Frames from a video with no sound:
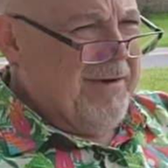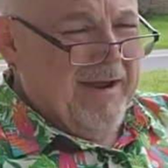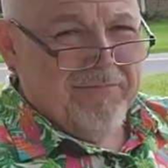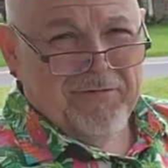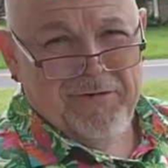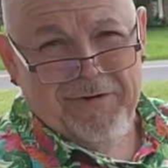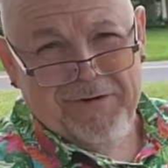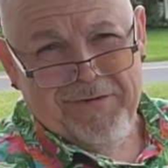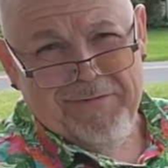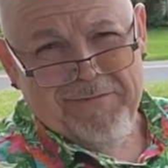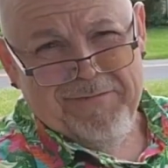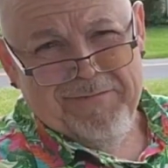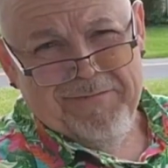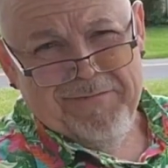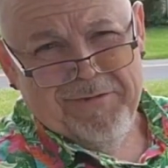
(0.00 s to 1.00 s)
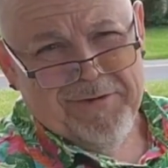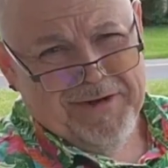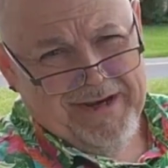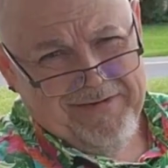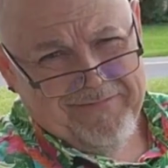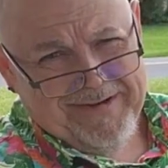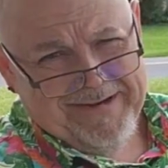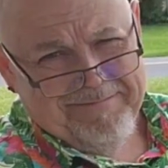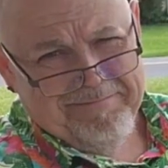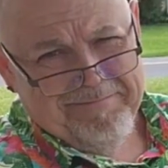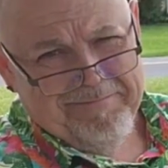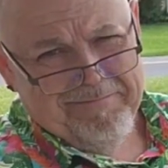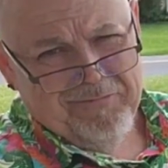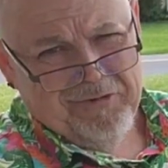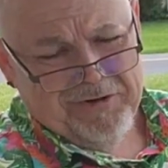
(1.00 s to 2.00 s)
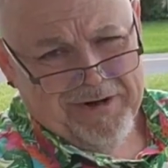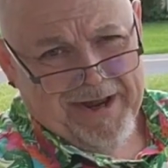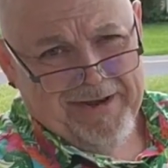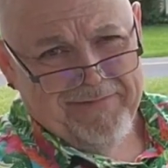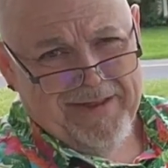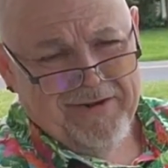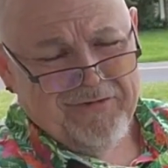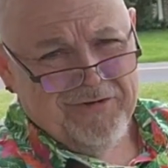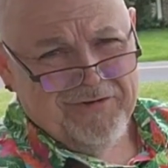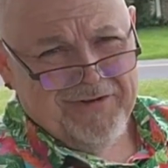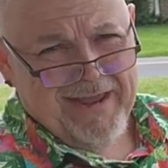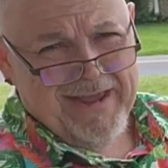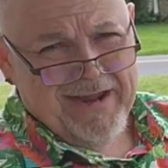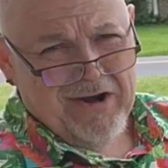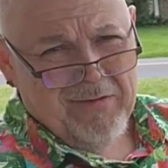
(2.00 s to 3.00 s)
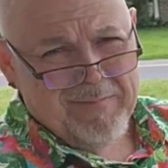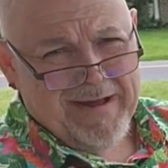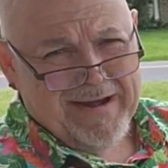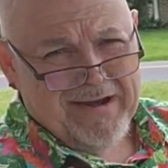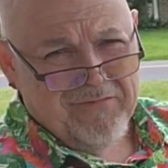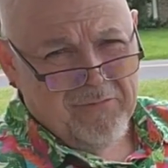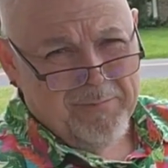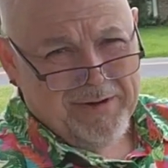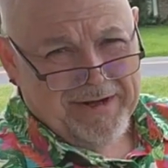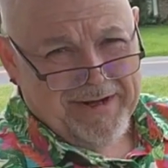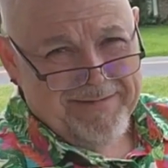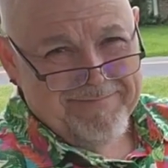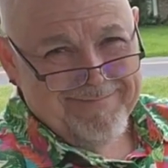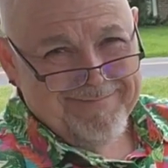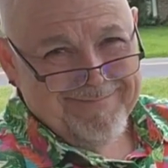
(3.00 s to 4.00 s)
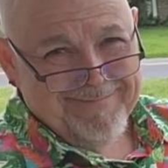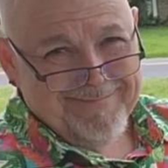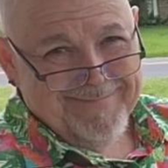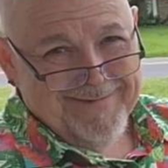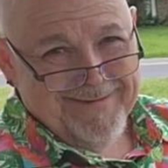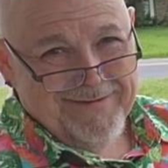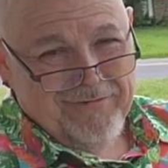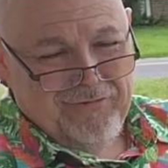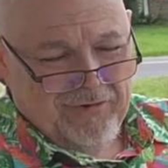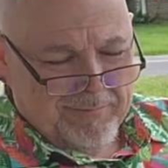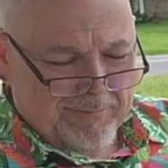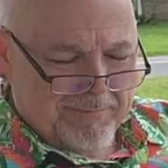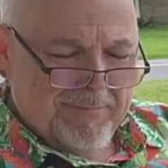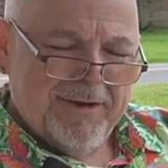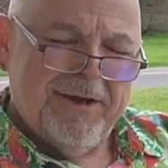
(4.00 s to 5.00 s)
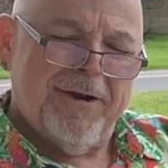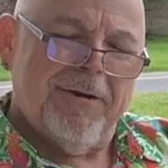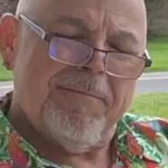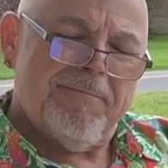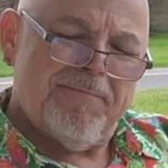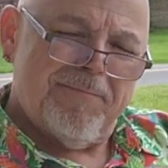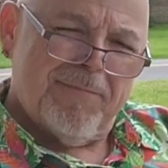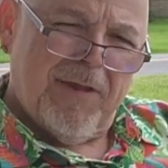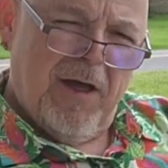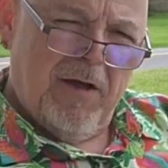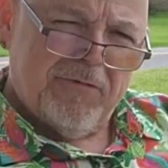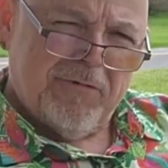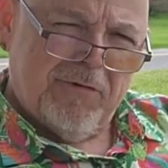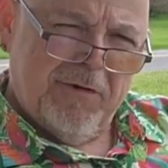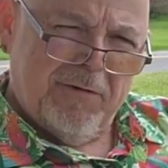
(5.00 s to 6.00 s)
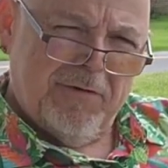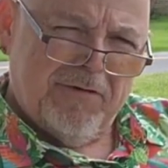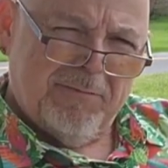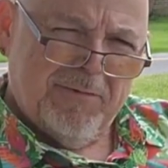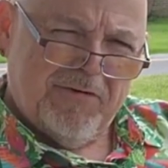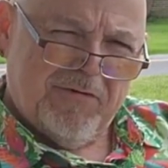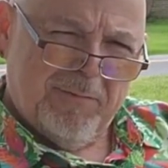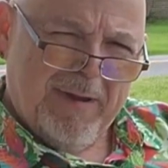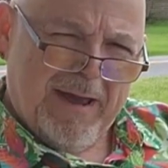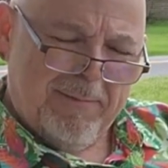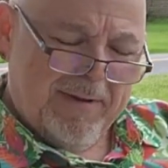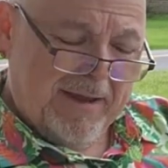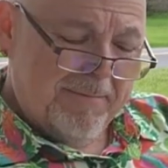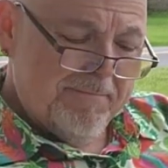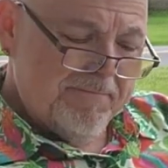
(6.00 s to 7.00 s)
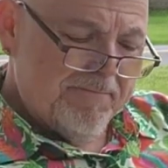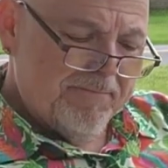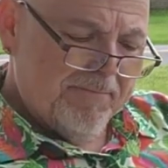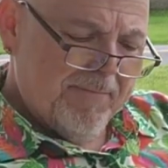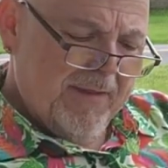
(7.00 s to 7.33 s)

good afternoon, good evening, good night. That should take care about everybody. Jim here, also known as Mr. Batman.